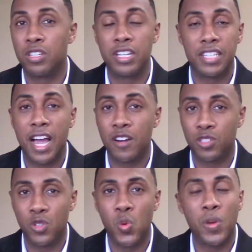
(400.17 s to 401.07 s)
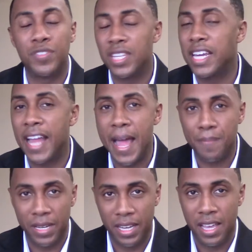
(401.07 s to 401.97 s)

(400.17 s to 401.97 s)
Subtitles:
an entire school. We've seen it happen.